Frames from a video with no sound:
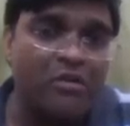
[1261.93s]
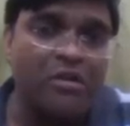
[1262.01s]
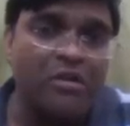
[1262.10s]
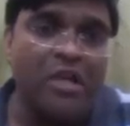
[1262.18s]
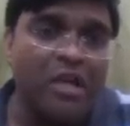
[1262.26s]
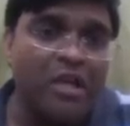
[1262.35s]

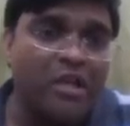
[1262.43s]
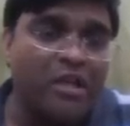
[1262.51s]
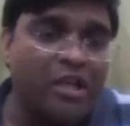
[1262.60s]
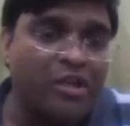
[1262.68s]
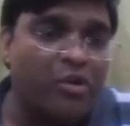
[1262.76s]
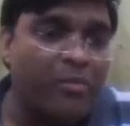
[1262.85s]
Suppose I
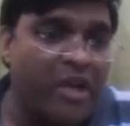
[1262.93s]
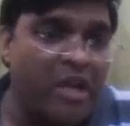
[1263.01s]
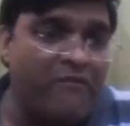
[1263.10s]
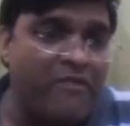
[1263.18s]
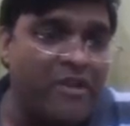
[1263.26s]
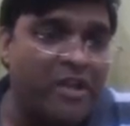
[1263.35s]
want to change the
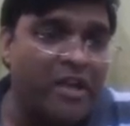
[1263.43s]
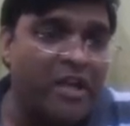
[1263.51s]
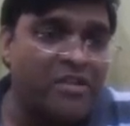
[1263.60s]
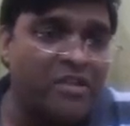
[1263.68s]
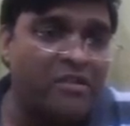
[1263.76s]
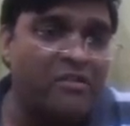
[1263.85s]
order.
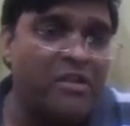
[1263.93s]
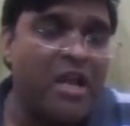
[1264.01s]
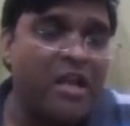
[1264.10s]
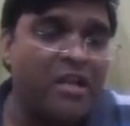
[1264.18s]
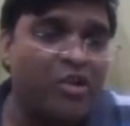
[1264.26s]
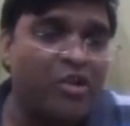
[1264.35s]

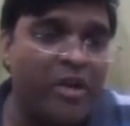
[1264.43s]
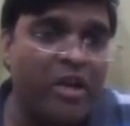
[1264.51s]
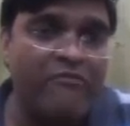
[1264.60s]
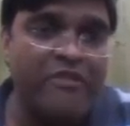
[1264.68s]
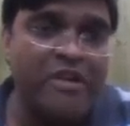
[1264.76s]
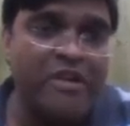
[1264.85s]
First I have to
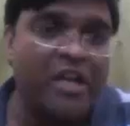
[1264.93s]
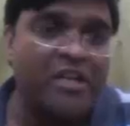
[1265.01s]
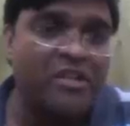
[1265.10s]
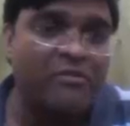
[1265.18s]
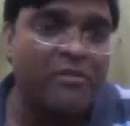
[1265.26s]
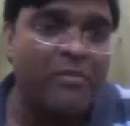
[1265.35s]

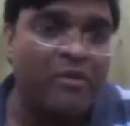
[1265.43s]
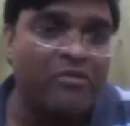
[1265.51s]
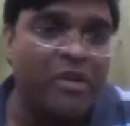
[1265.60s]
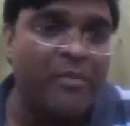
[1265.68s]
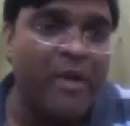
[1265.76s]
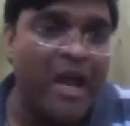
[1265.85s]
plot
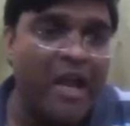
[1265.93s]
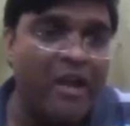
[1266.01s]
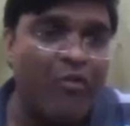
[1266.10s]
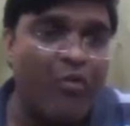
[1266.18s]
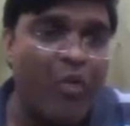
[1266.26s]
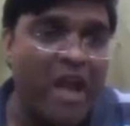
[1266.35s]
the domain
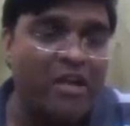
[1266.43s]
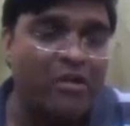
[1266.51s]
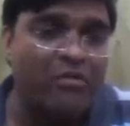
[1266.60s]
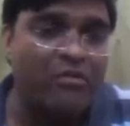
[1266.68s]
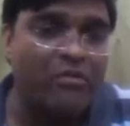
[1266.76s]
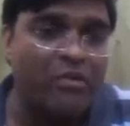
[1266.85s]
of
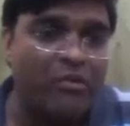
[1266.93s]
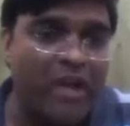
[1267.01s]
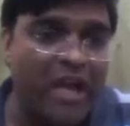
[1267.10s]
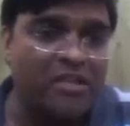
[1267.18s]
integration.